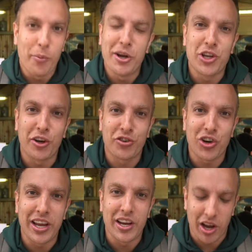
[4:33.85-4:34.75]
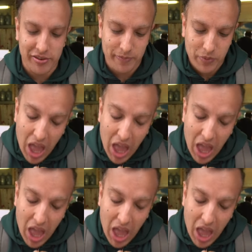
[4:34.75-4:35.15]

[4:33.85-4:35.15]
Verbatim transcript: I'm gonna tuck straight in, guys.